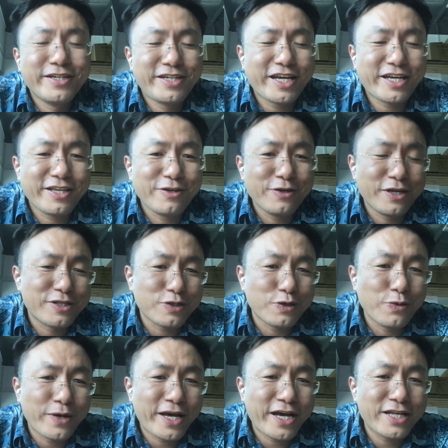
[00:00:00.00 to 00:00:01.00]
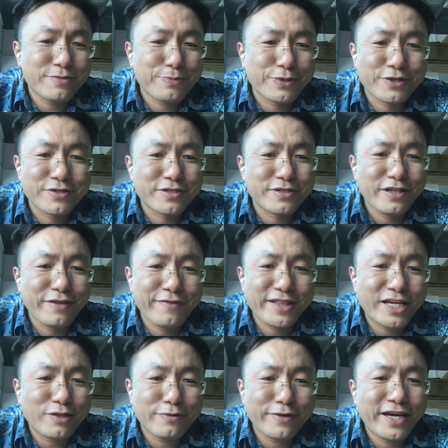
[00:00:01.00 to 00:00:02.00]
take in his own hands because
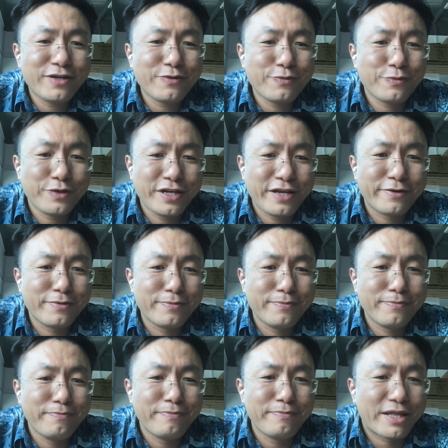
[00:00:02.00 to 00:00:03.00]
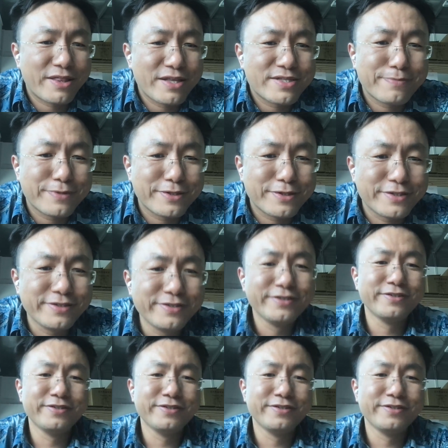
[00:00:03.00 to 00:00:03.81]
leaving that to Ant will never make things happen.